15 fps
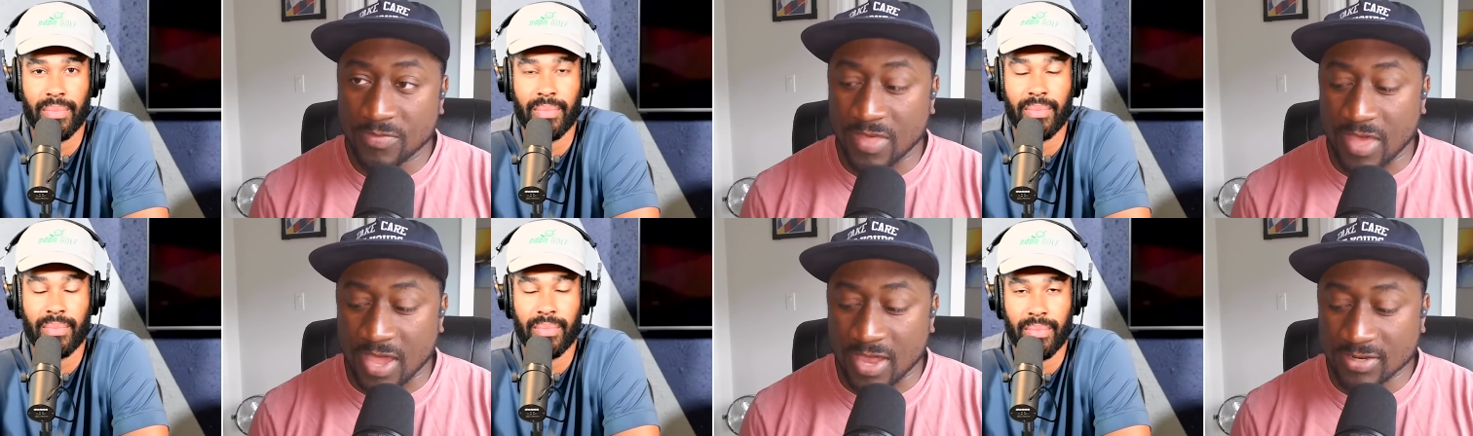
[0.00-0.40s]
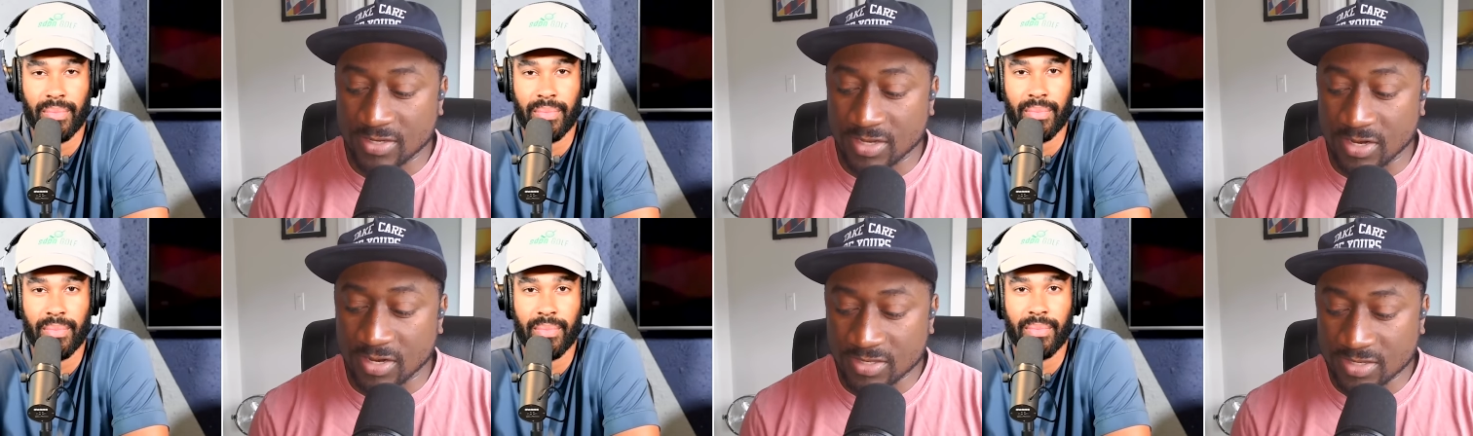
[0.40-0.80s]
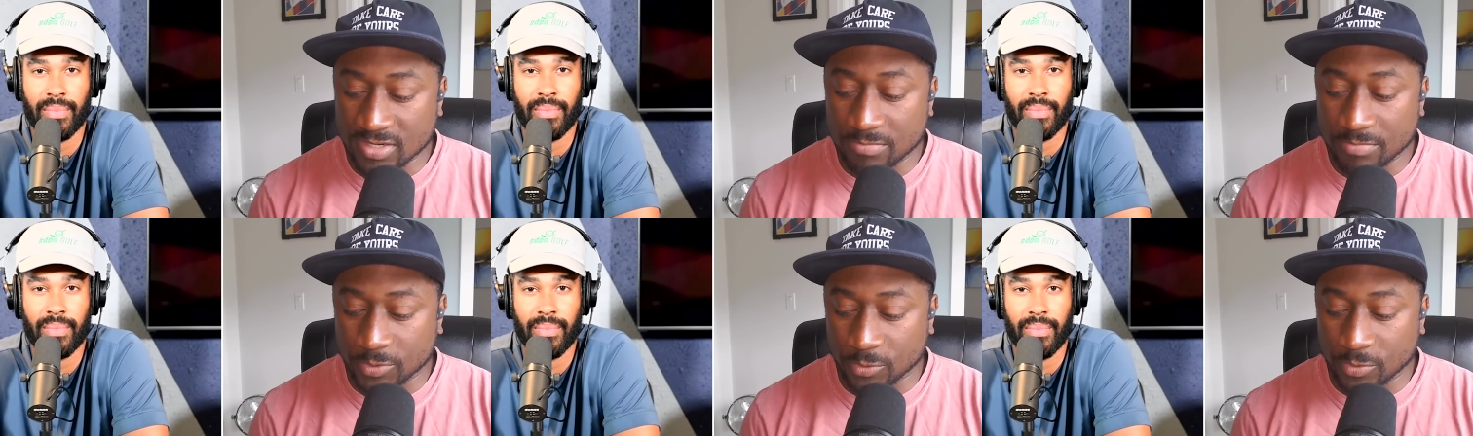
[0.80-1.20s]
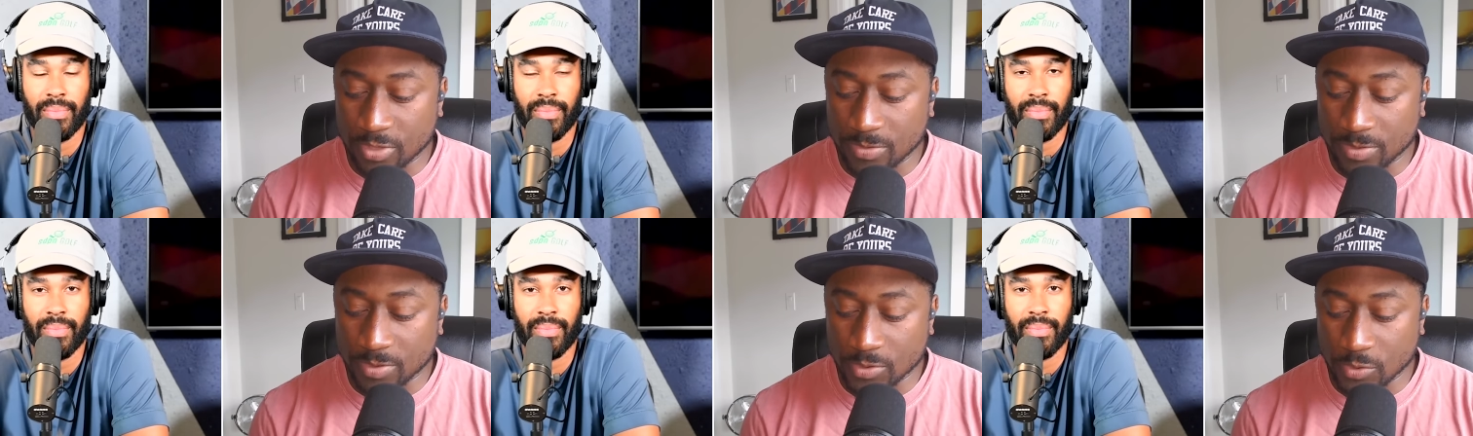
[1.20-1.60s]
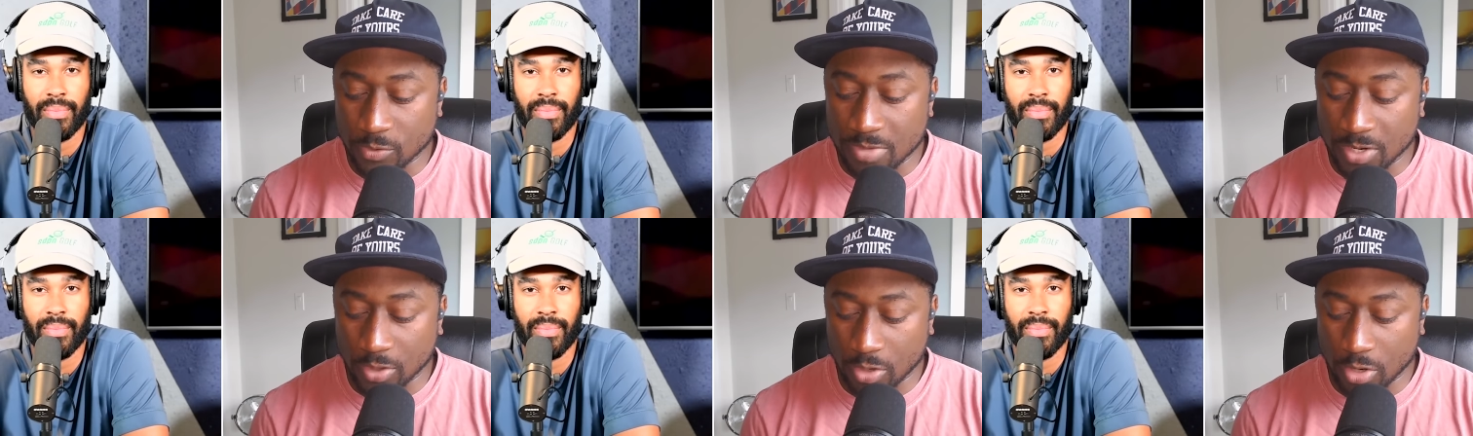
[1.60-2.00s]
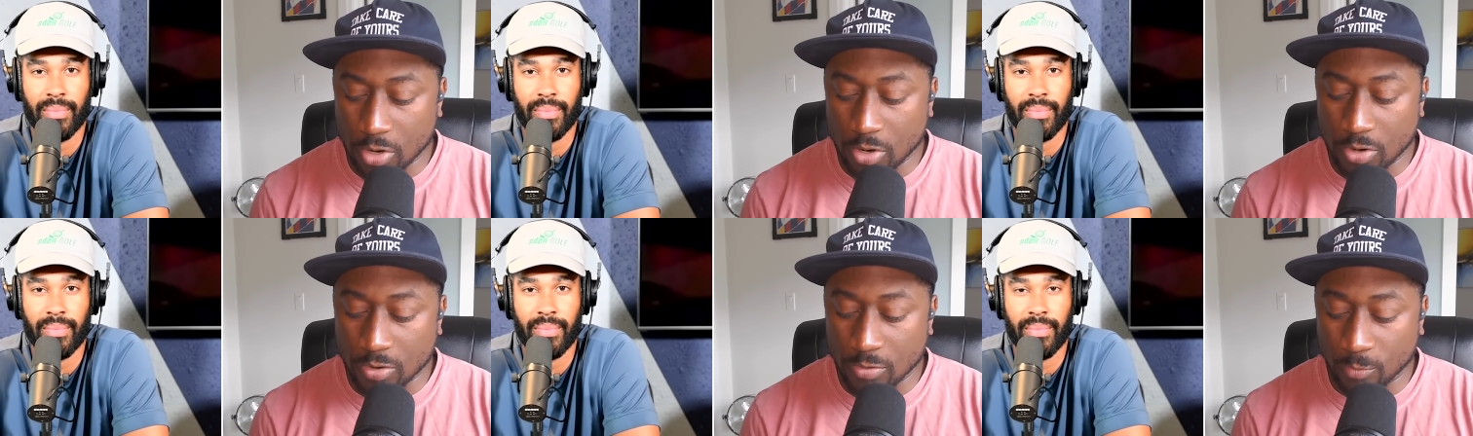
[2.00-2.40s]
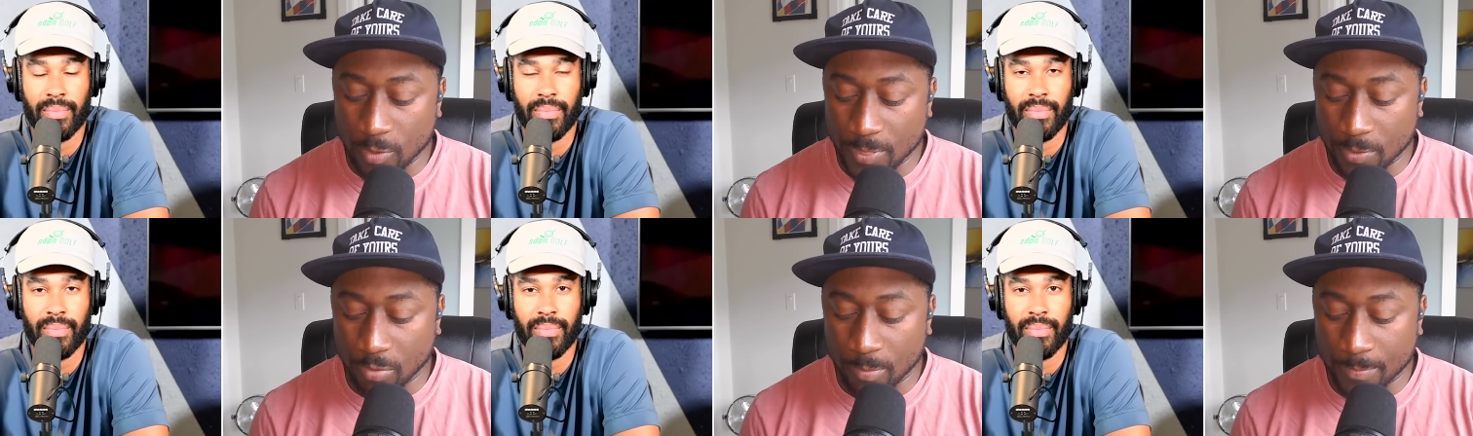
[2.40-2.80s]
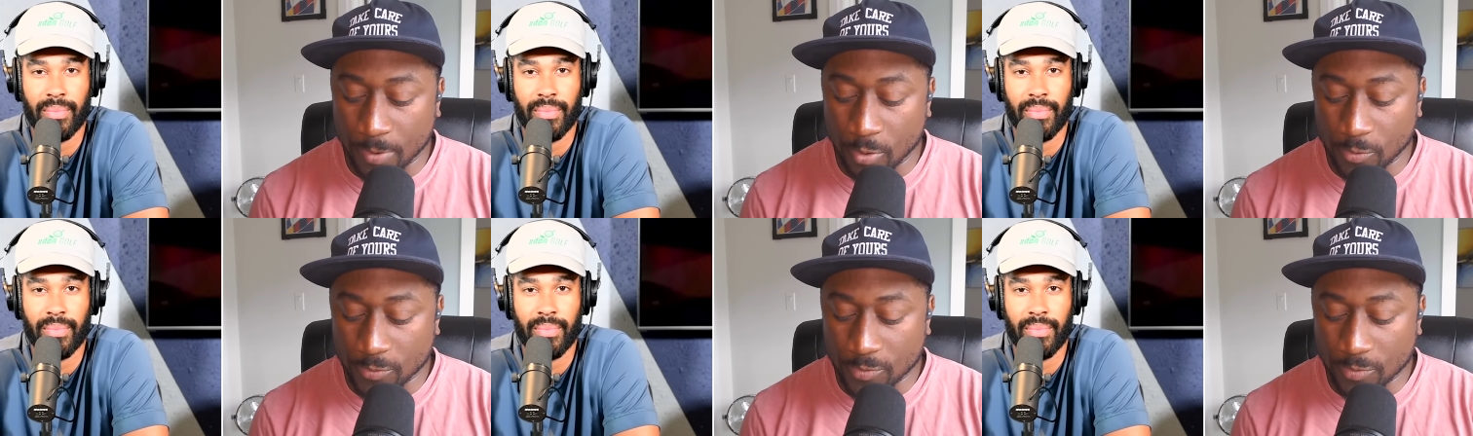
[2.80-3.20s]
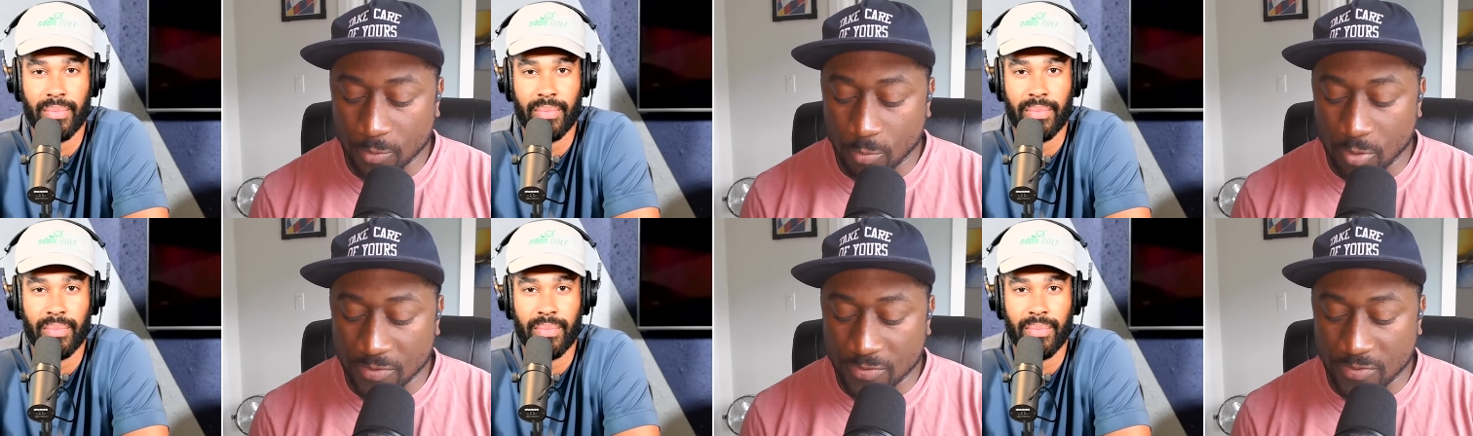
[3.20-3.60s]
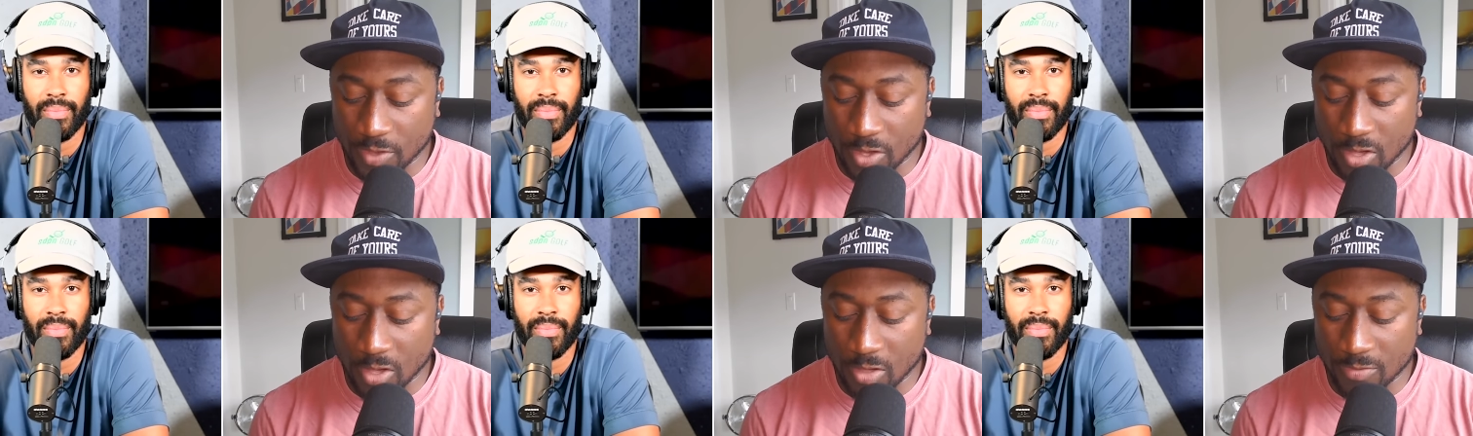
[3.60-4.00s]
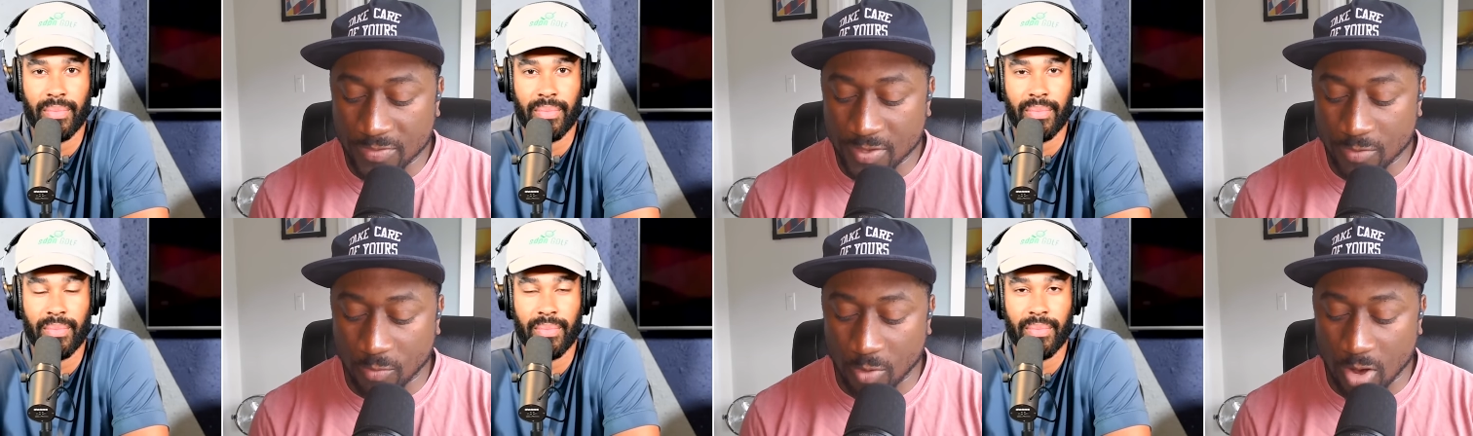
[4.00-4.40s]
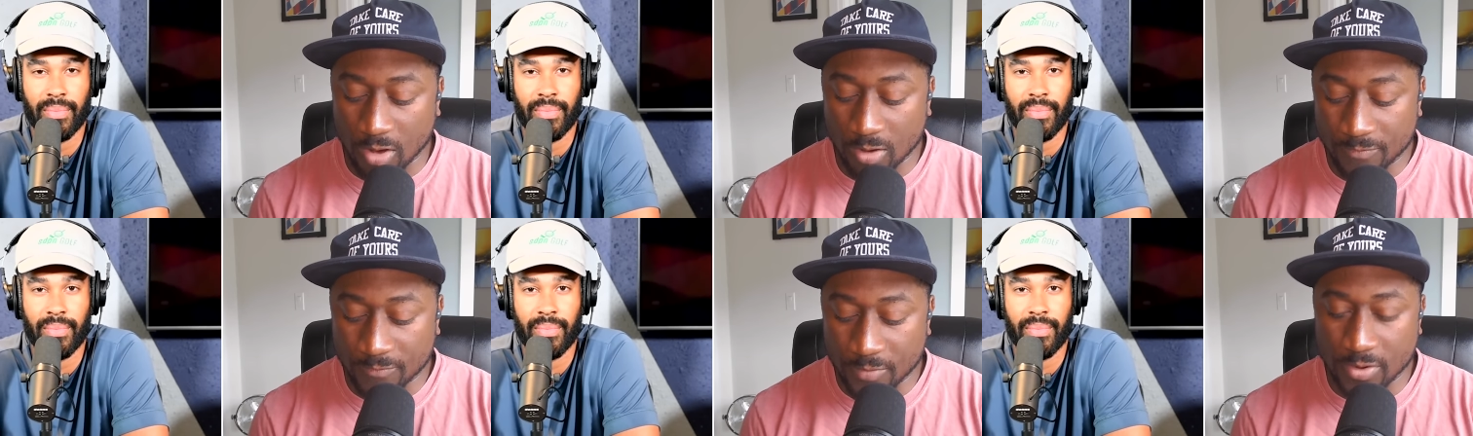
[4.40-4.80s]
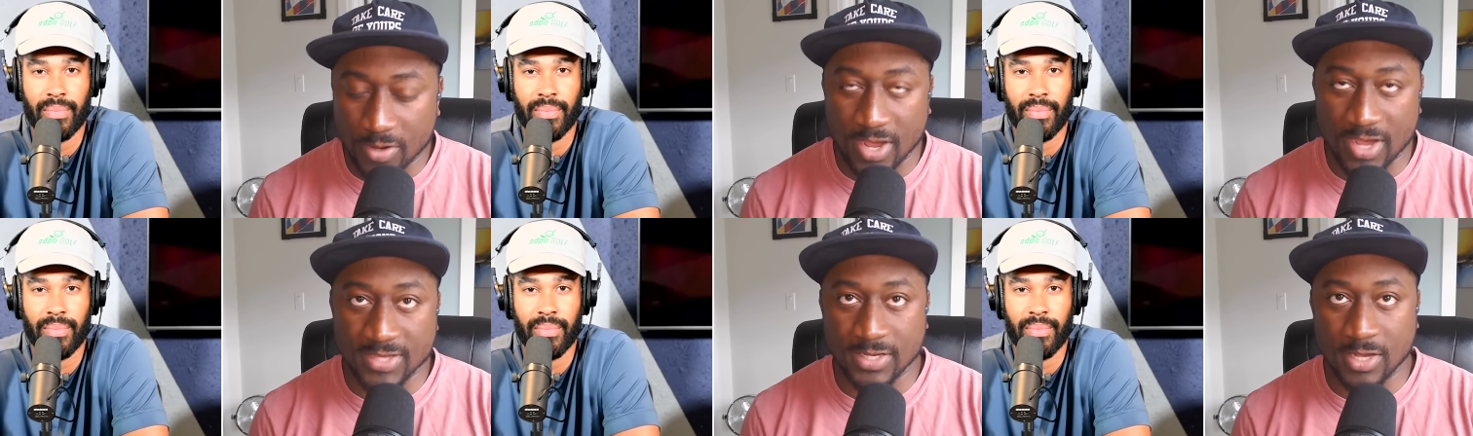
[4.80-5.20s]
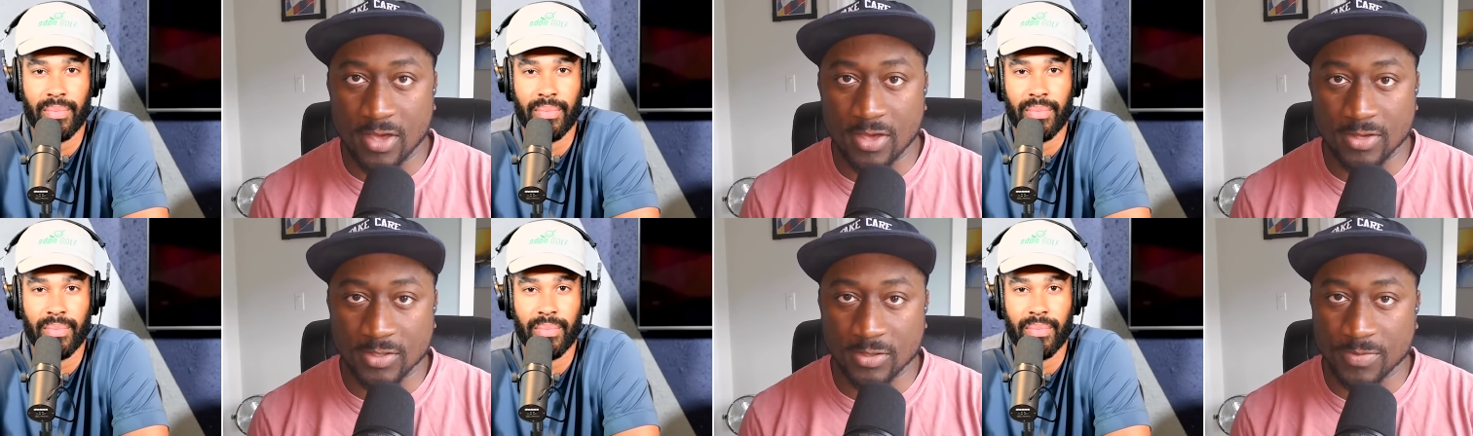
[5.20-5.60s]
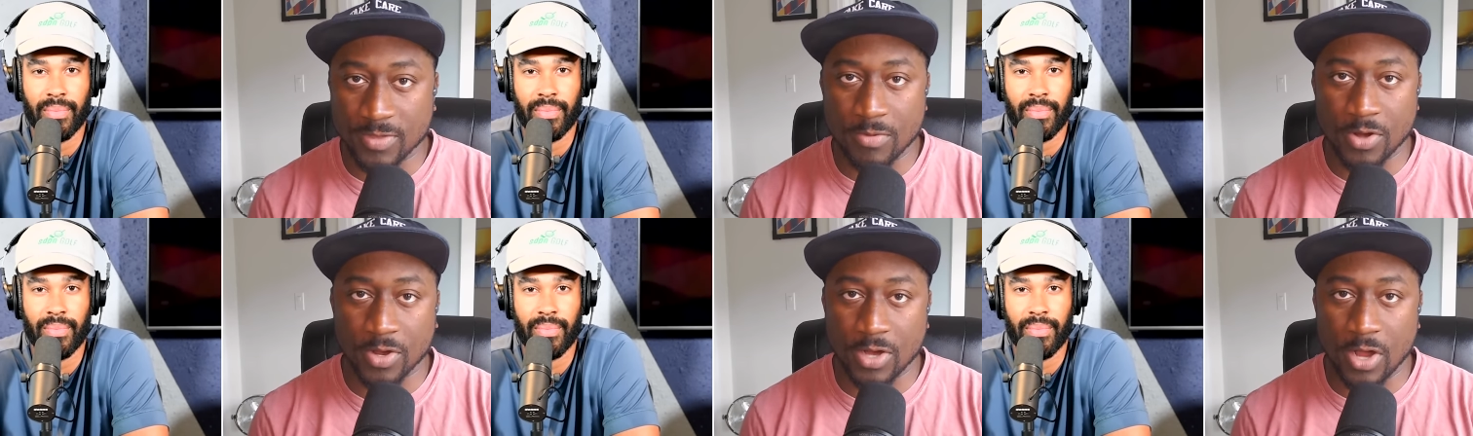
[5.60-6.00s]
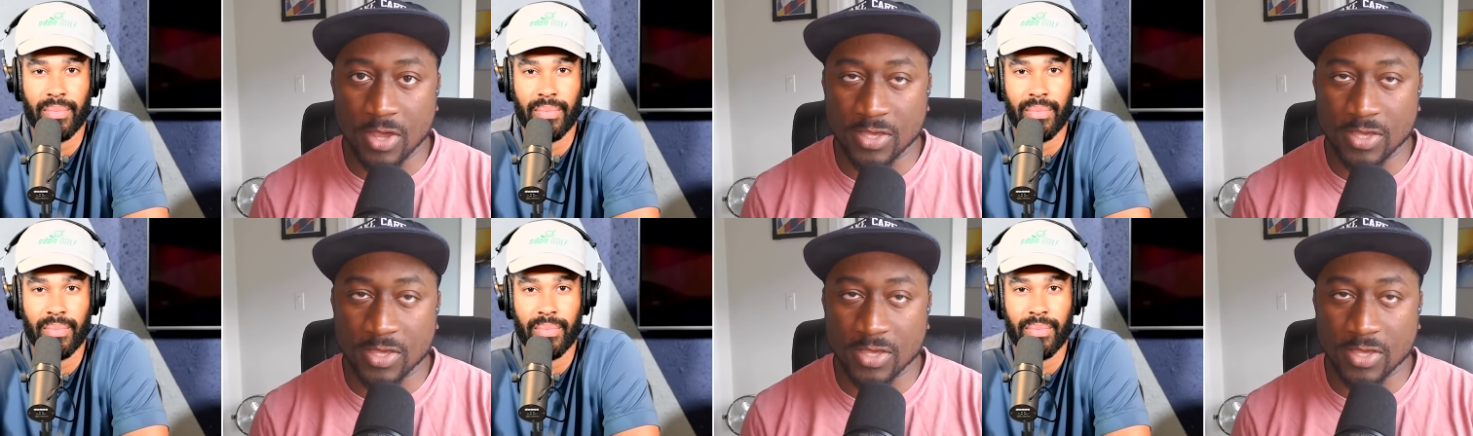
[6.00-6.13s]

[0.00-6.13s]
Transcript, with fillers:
Speaker 1: that an incident between the two men occurred when they were both with uh, the Rockford Ice Hogs of the American